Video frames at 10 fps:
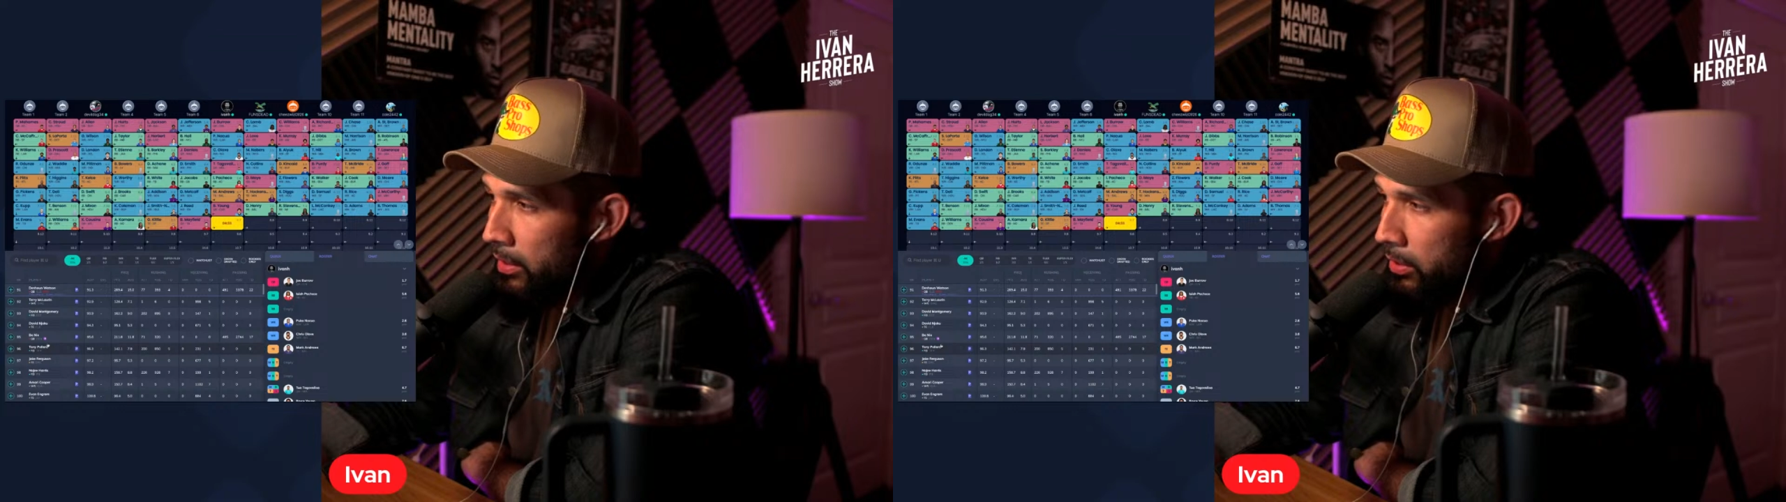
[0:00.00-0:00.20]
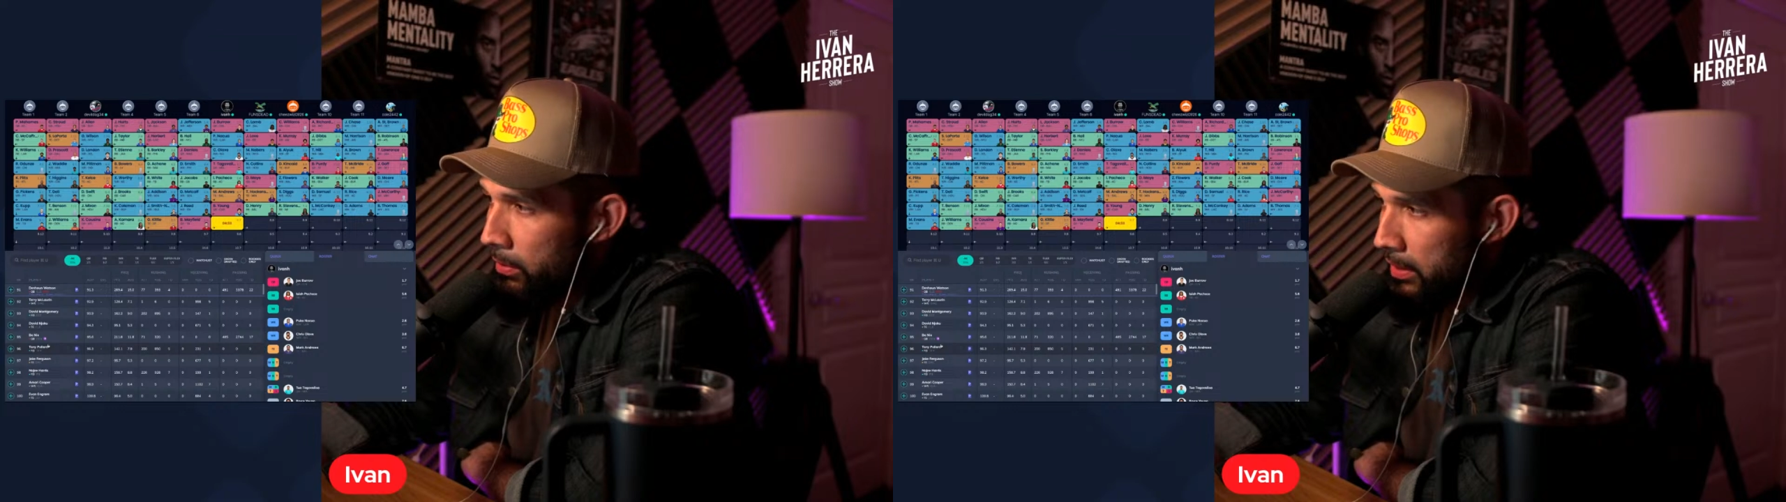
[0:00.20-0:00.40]

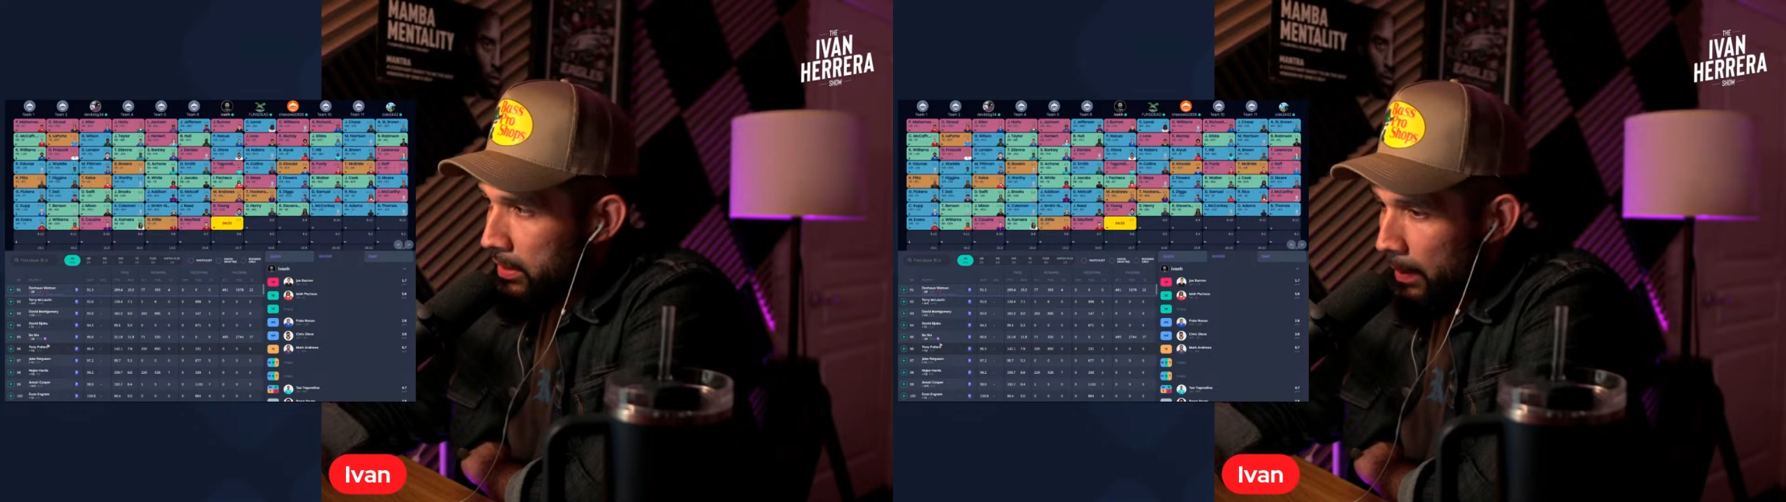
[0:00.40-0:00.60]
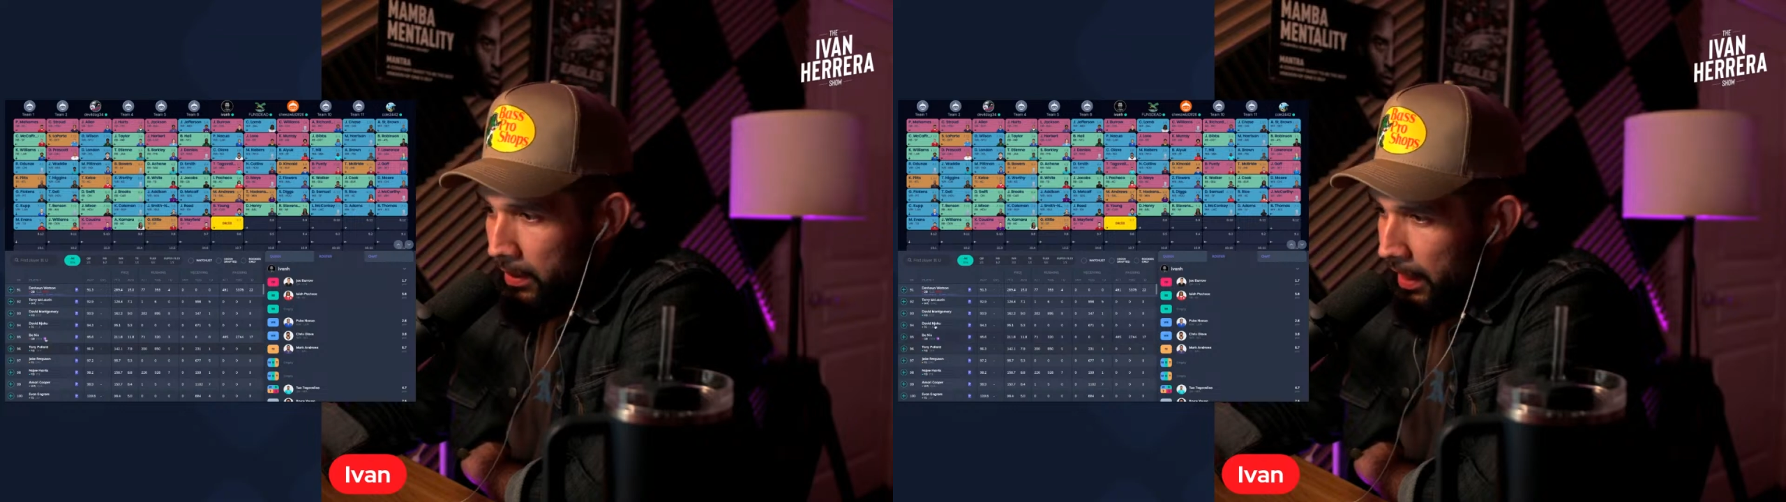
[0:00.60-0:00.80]
gonna do is
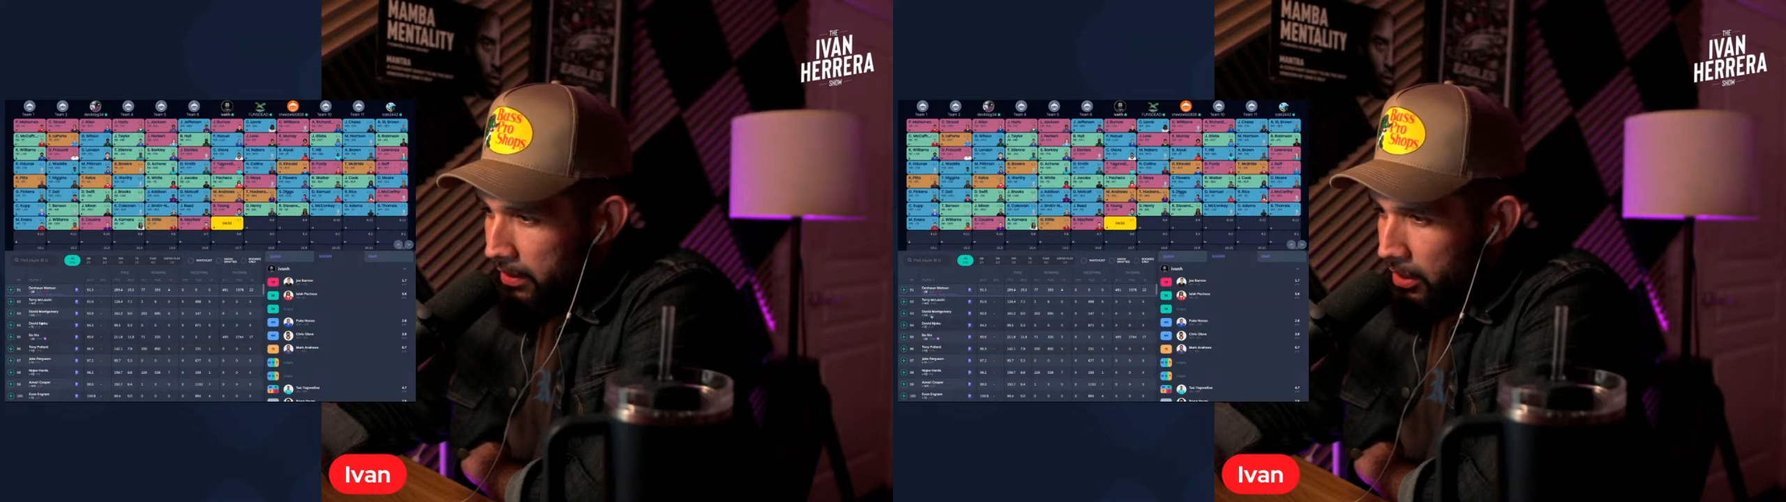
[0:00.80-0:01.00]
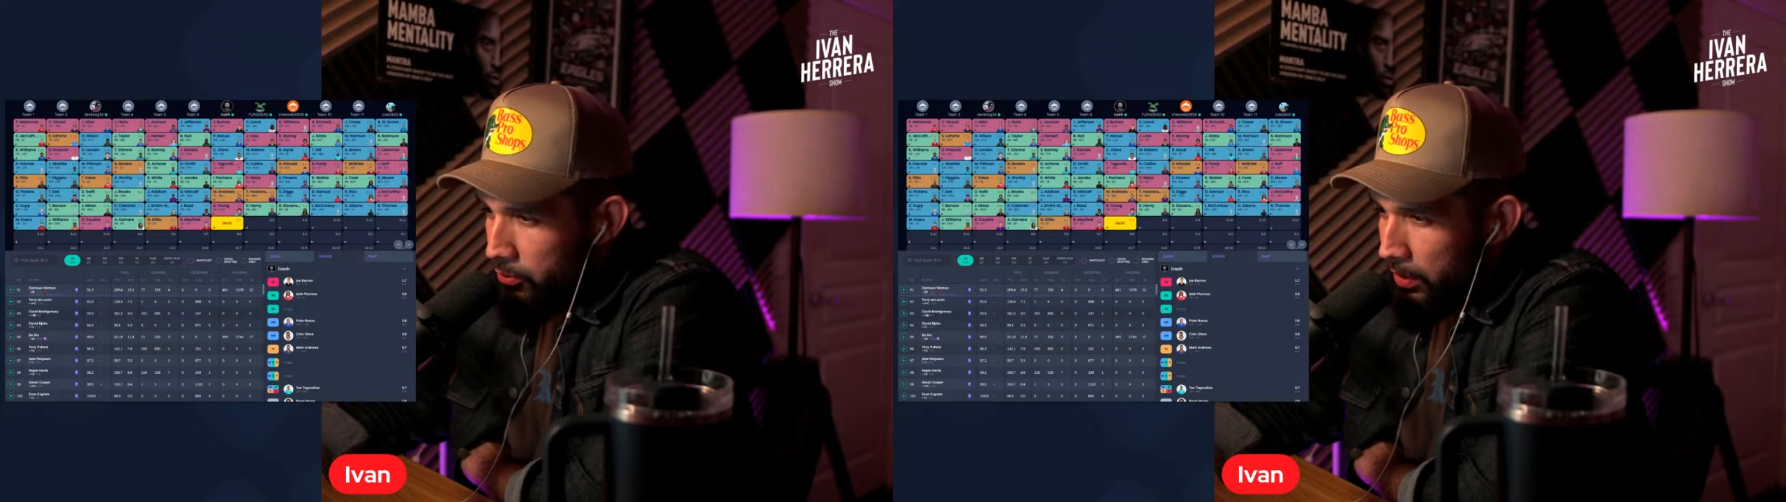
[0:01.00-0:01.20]
I'm gonna
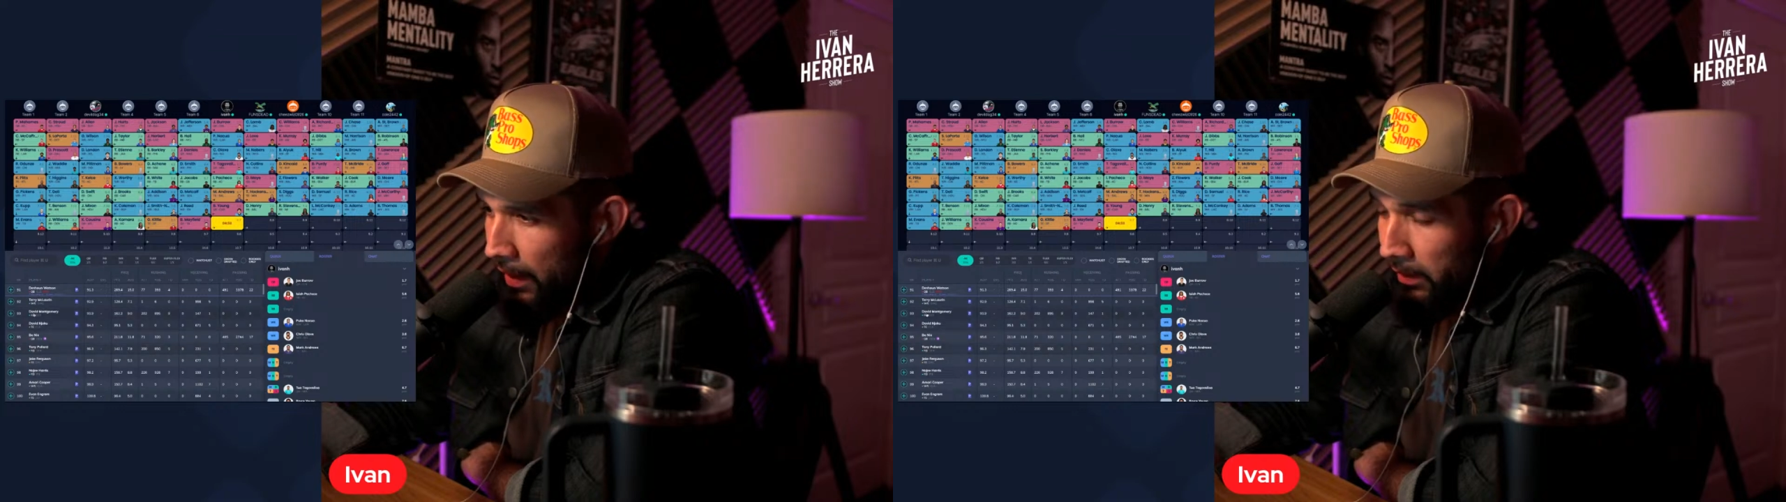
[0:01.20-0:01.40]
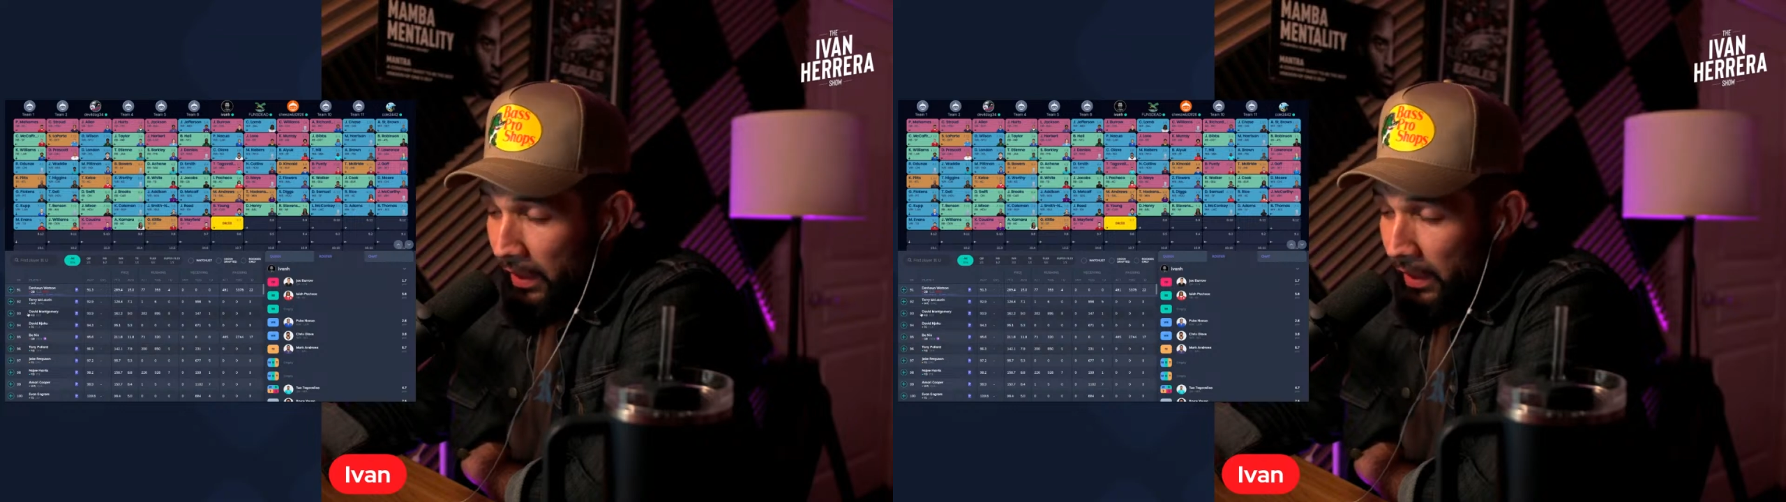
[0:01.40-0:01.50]
actually draft.